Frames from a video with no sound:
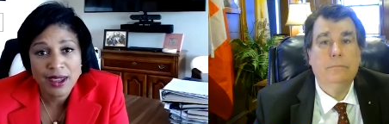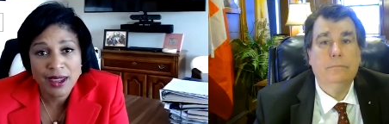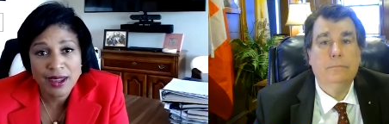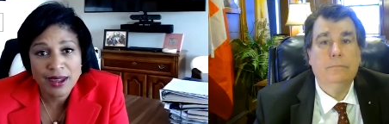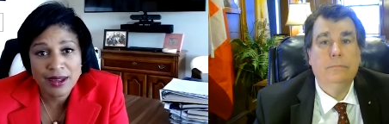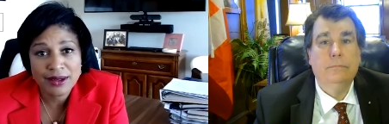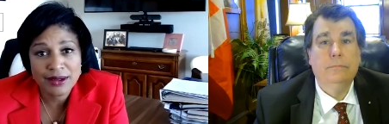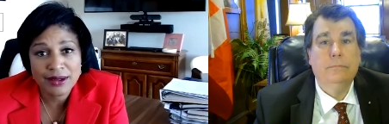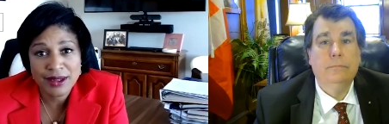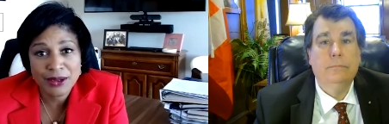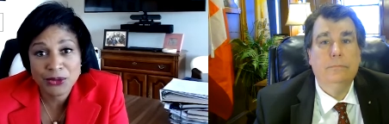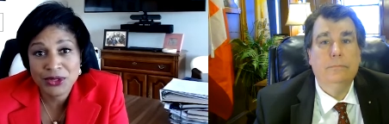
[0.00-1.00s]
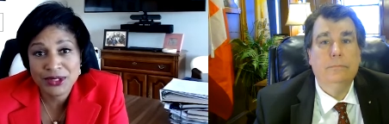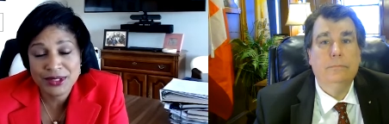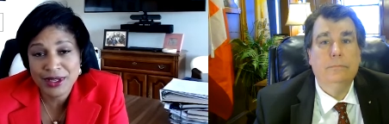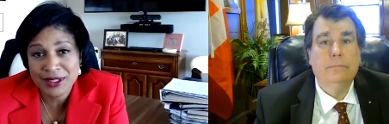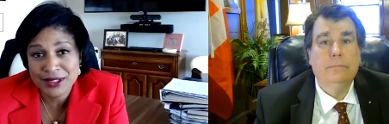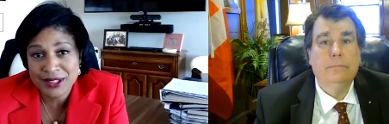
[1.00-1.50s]
Speaker 1: and it
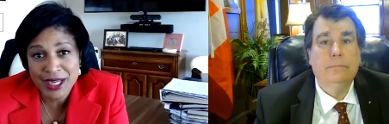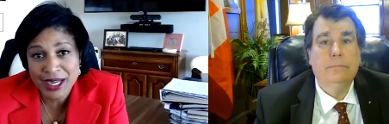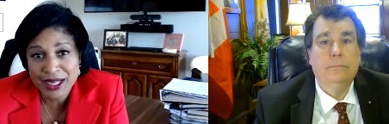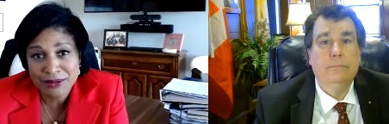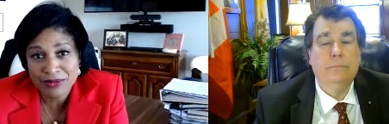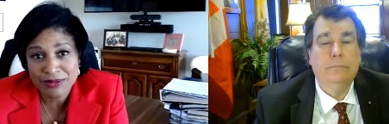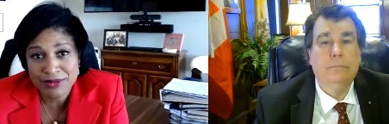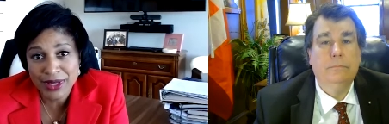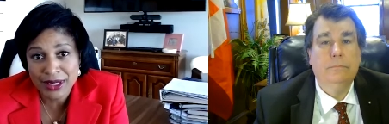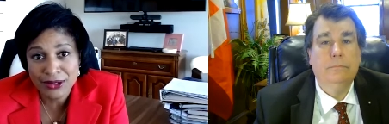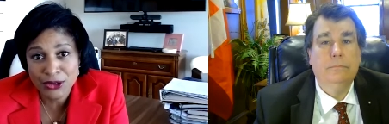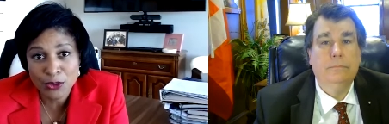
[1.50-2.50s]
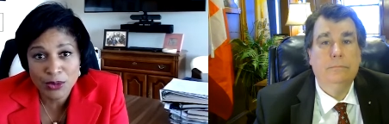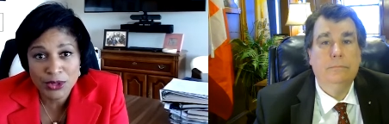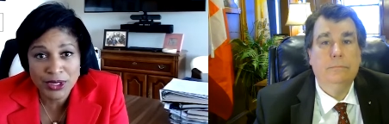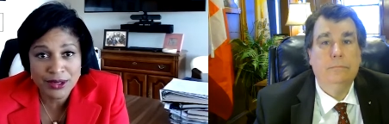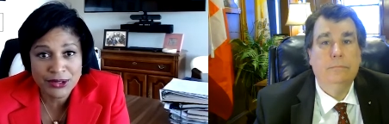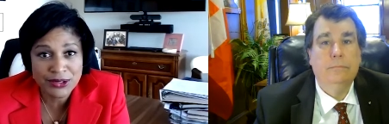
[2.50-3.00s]
was insight that
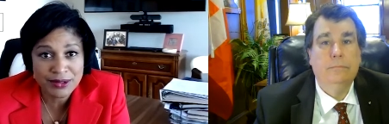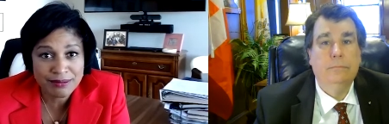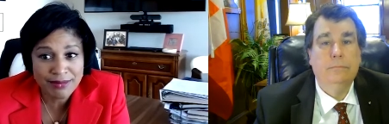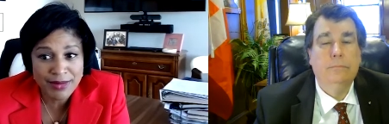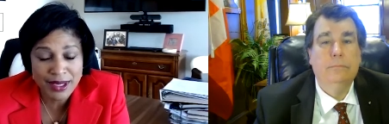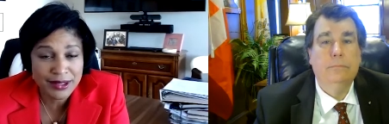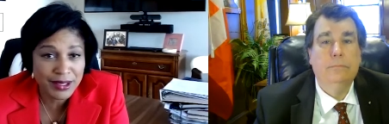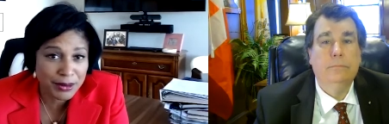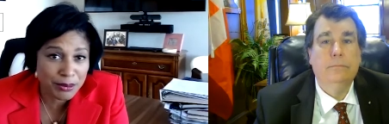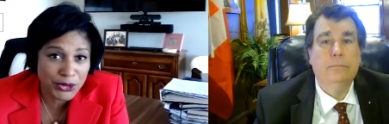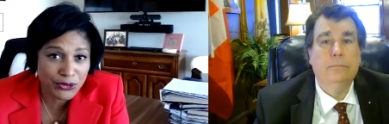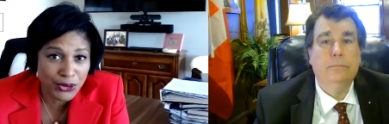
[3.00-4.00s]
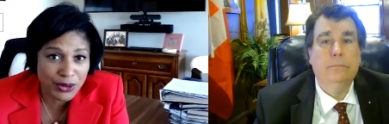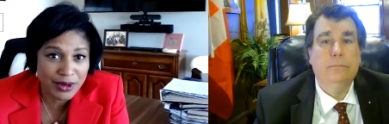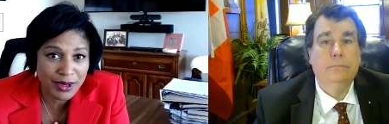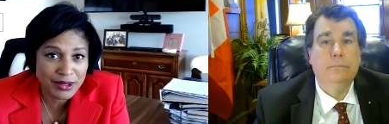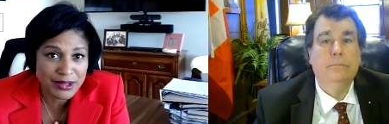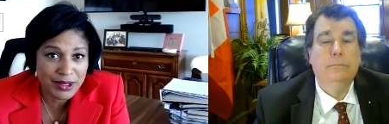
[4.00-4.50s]
nobody else had done
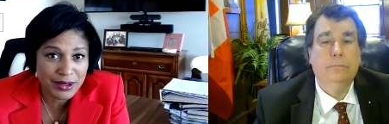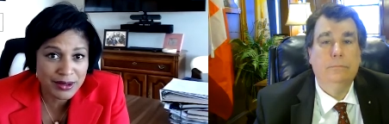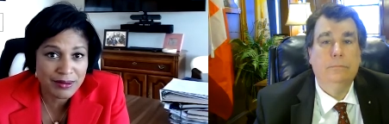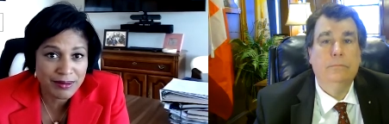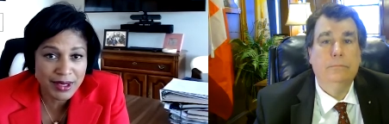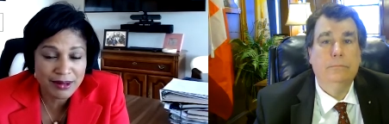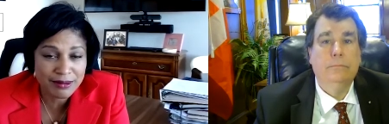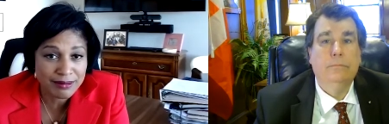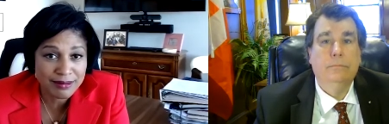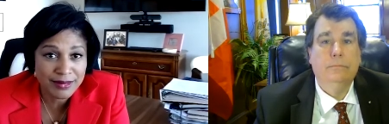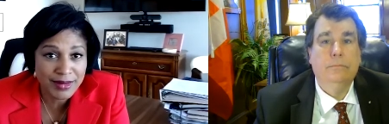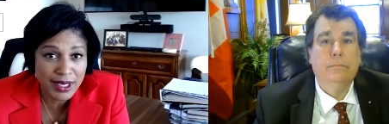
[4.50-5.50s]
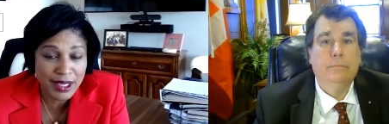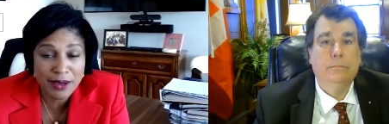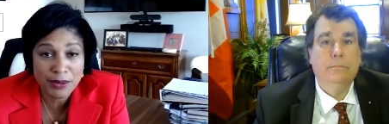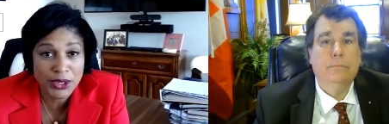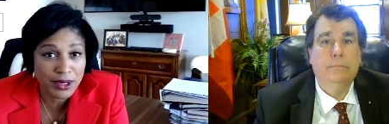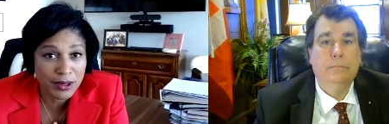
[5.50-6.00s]
before, and so that that
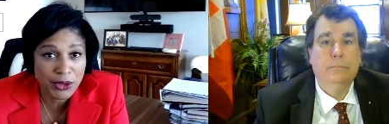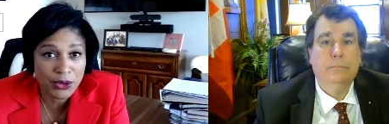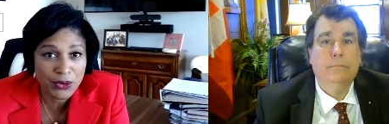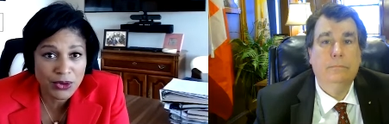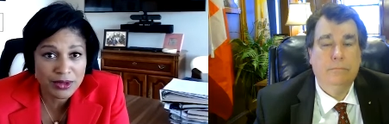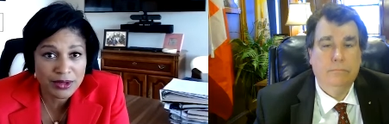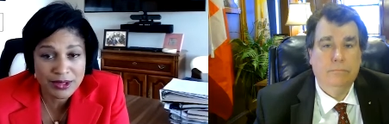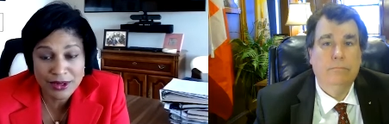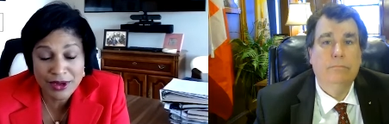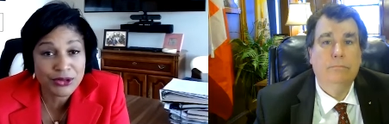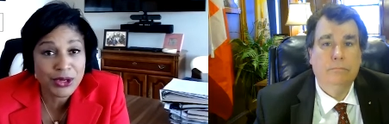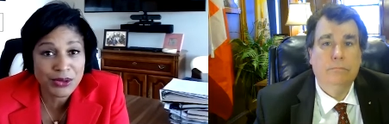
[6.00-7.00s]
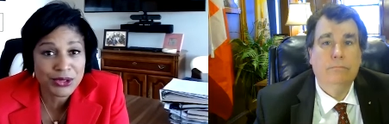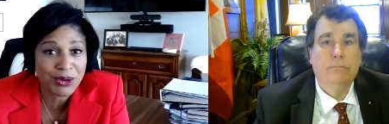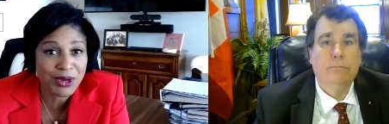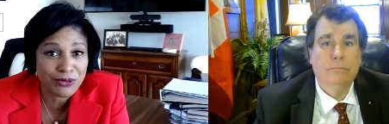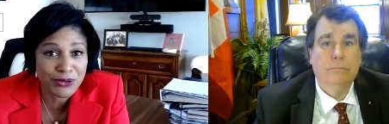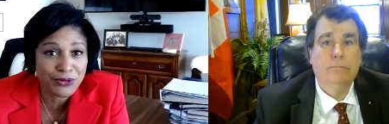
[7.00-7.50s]
got me an Emmy award. So I was
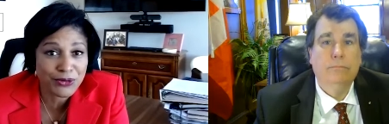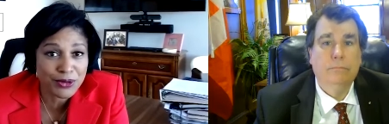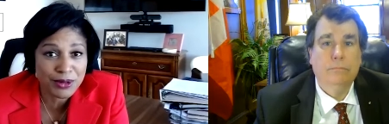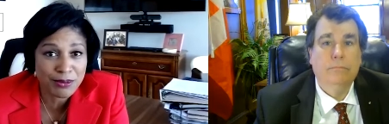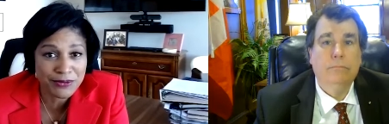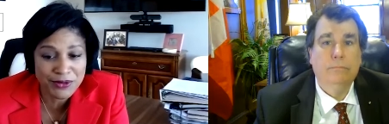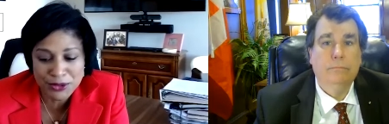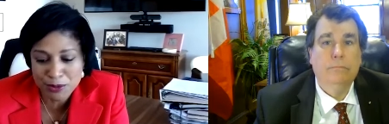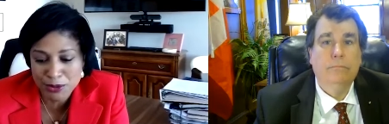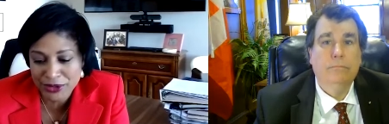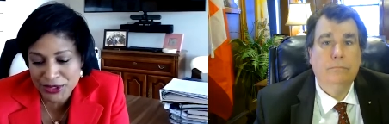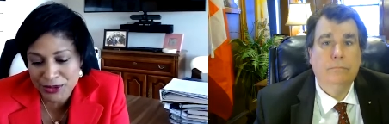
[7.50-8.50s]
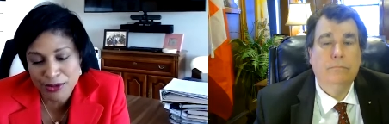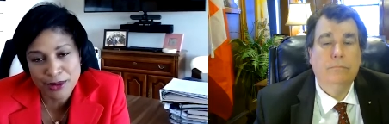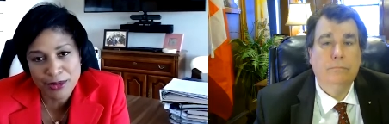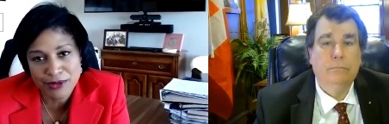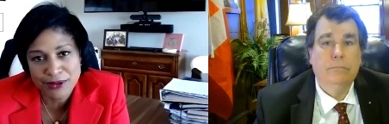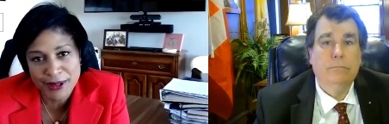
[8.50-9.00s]
always grateful for the Memphis Police
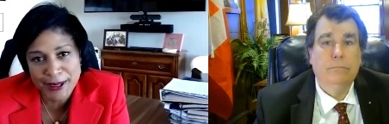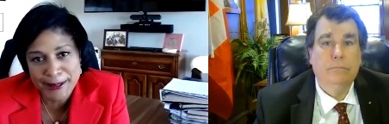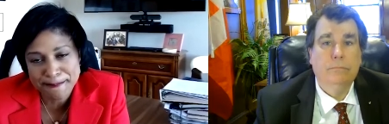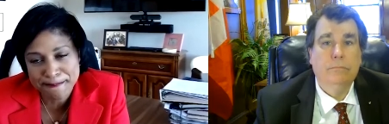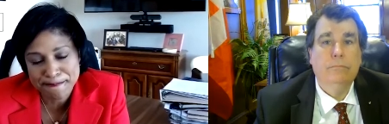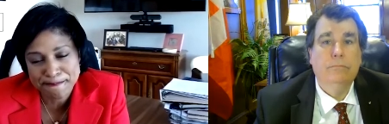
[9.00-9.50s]
Department for that.